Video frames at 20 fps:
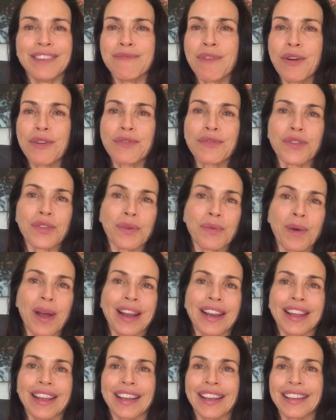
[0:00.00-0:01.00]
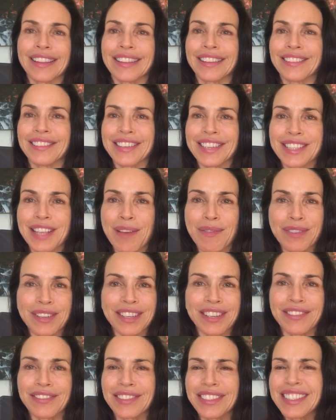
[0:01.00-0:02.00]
both for the wedding and the reception,